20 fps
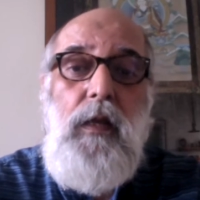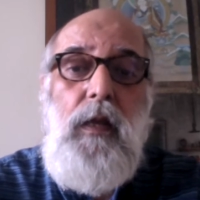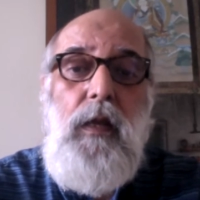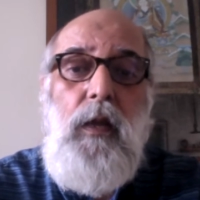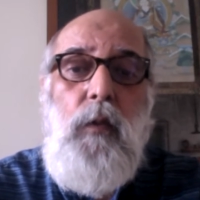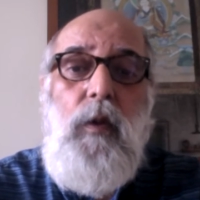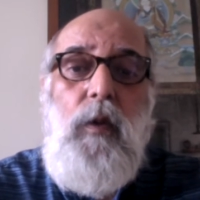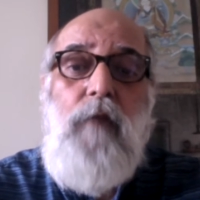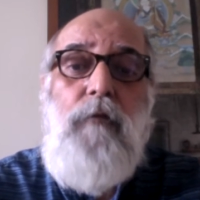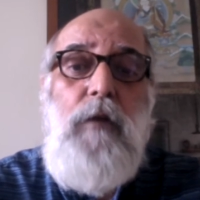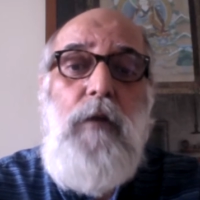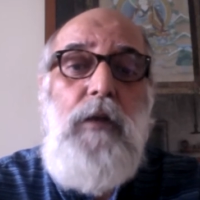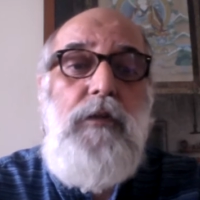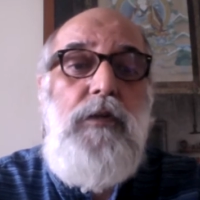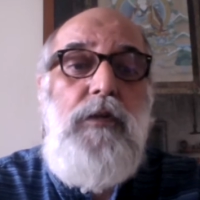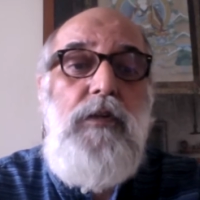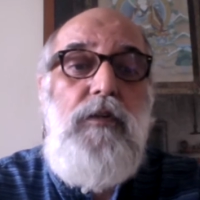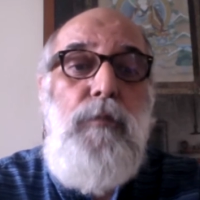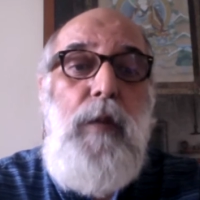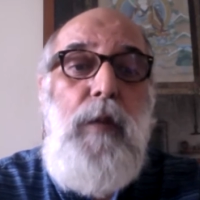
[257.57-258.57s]
where
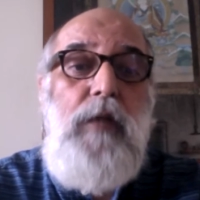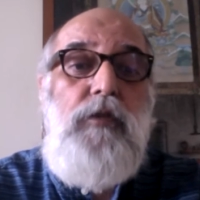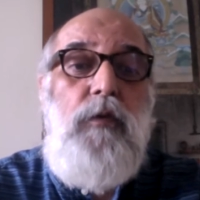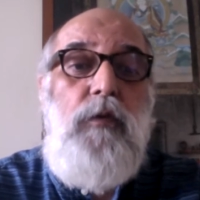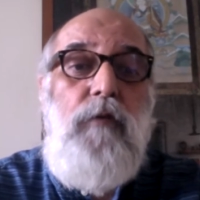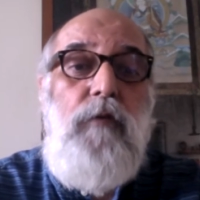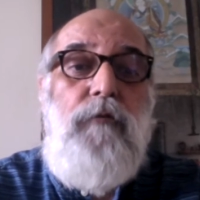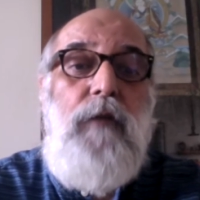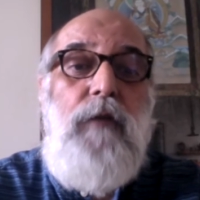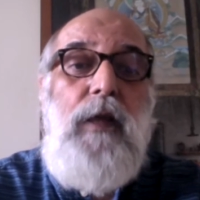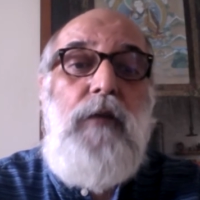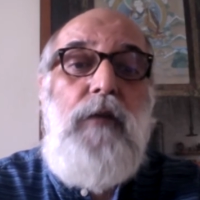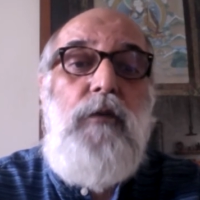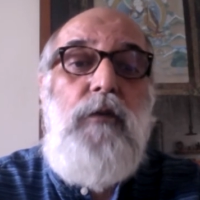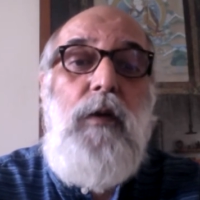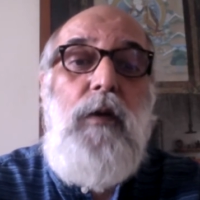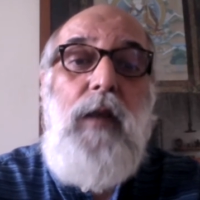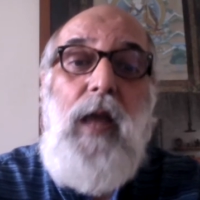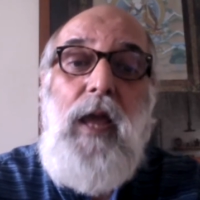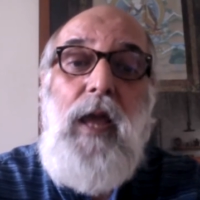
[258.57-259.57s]
villagers met to reflect on
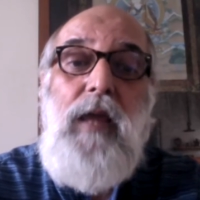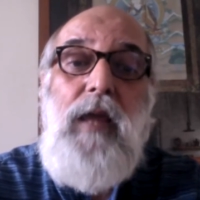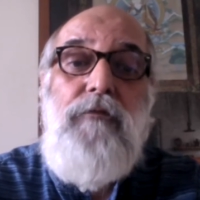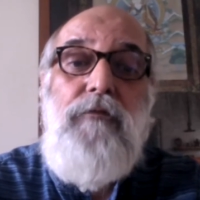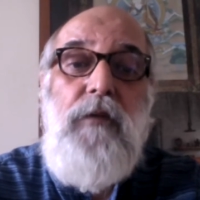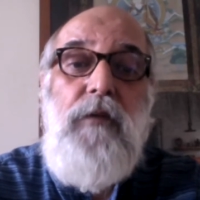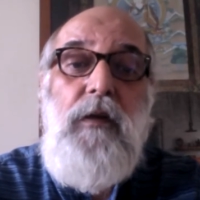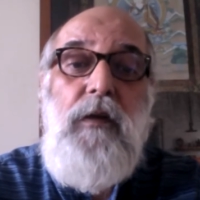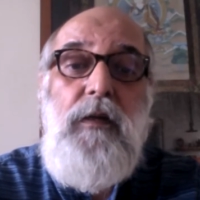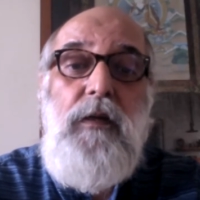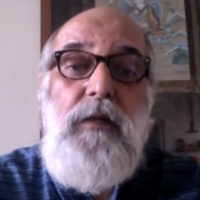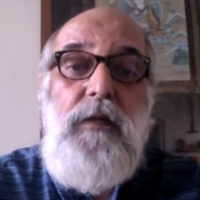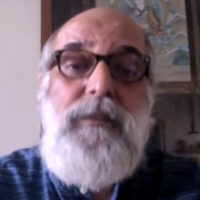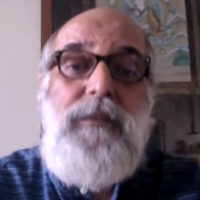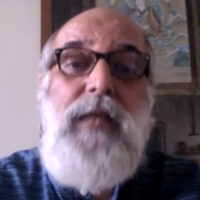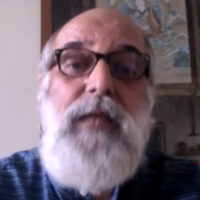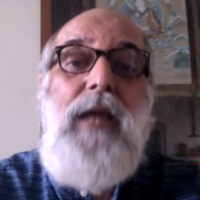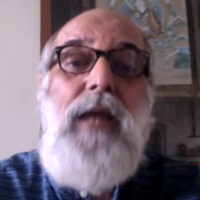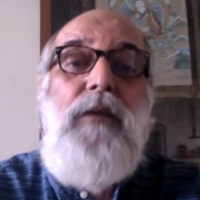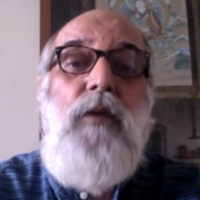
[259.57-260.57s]
life,
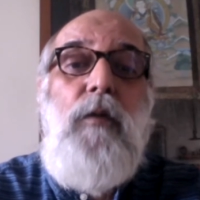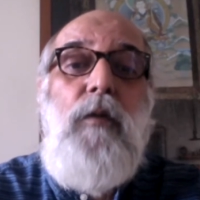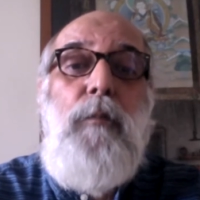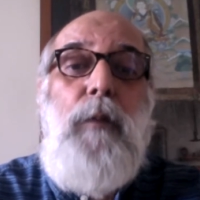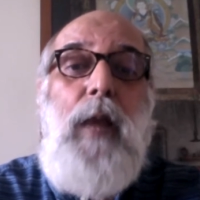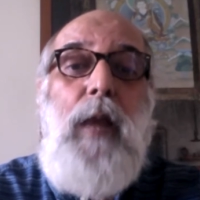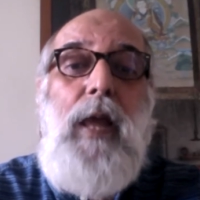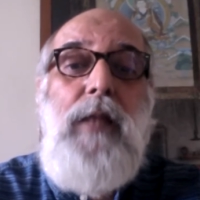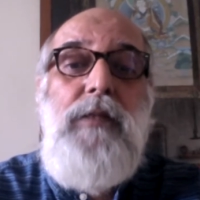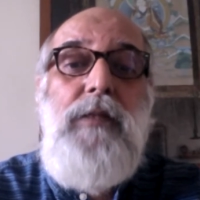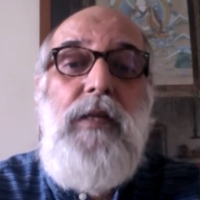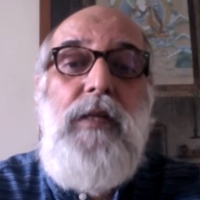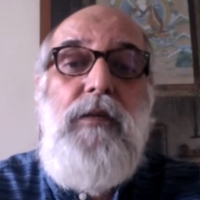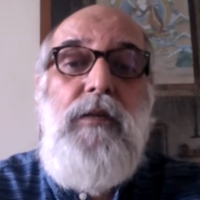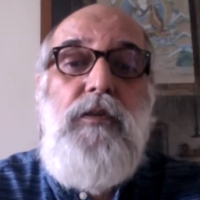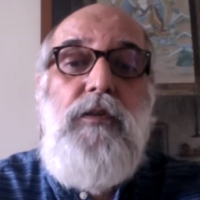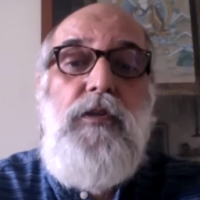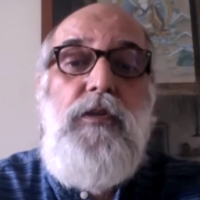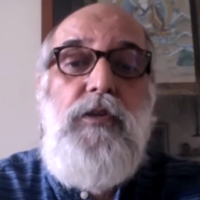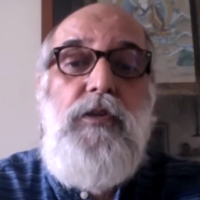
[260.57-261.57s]
decide on plans and
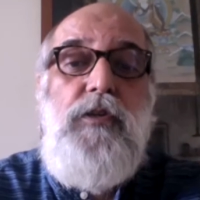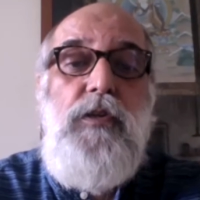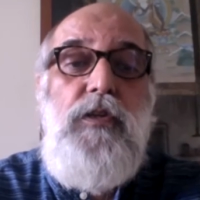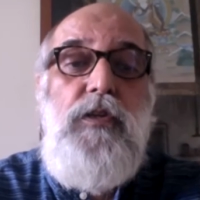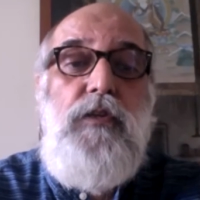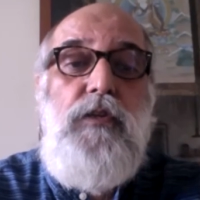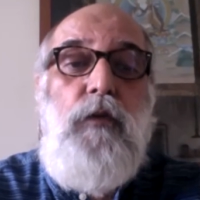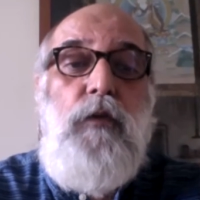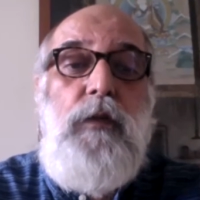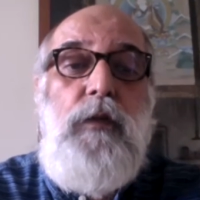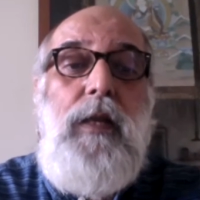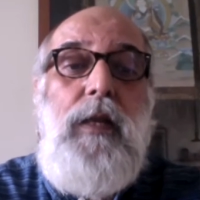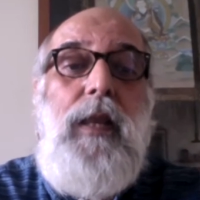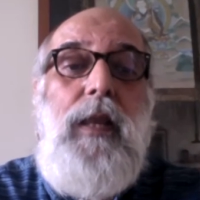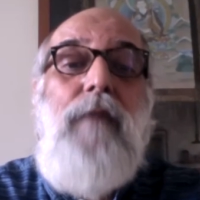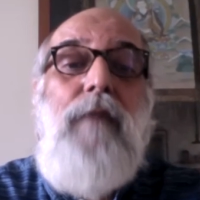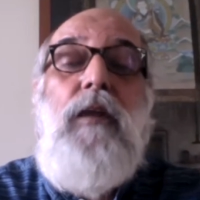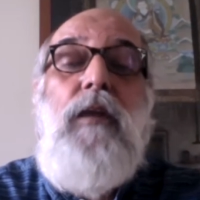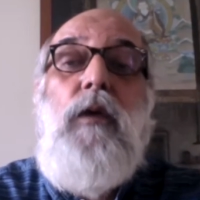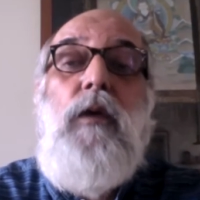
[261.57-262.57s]
decisions for their
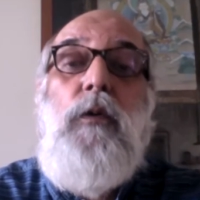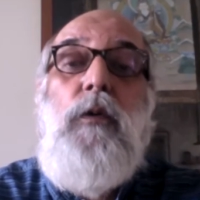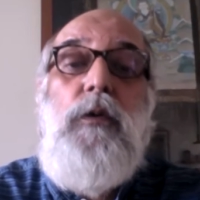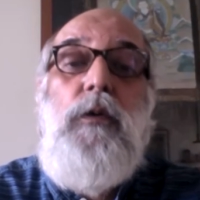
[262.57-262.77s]
livelihood